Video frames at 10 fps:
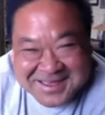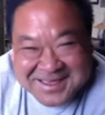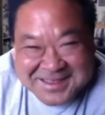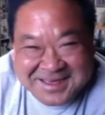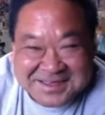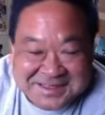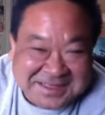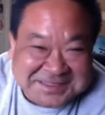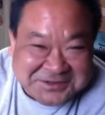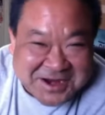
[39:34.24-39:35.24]

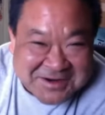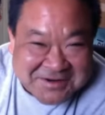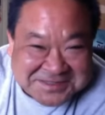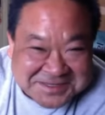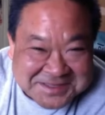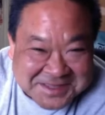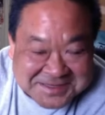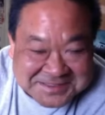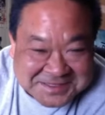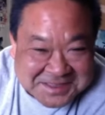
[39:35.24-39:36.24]
That's drag racing.
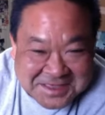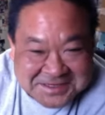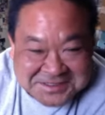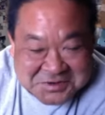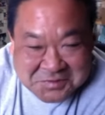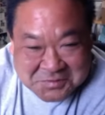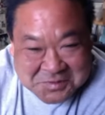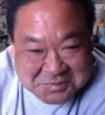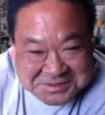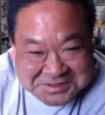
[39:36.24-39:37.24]
They just go through
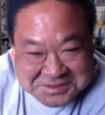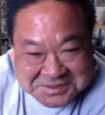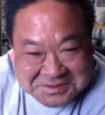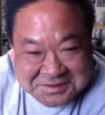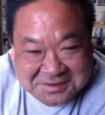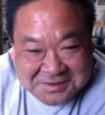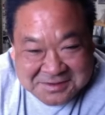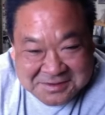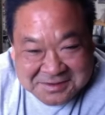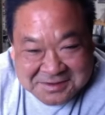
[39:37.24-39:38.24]
them, so
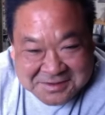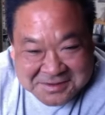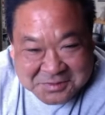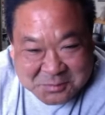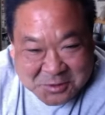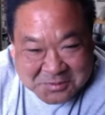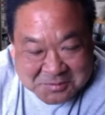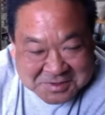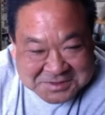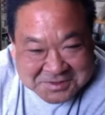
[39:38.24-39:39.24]
to a point
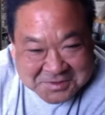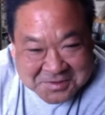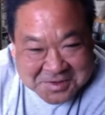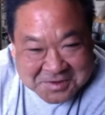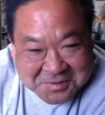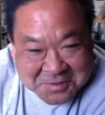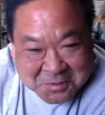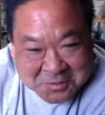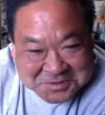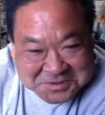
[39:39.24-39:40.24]
where it's hard. The
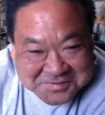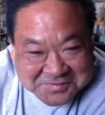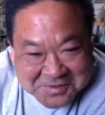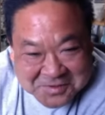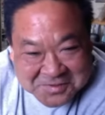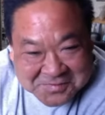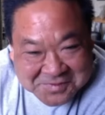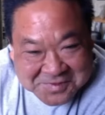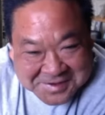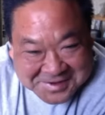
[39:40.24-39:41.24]
cores are even hard to
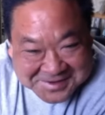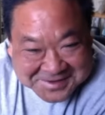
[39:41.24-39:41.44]
find.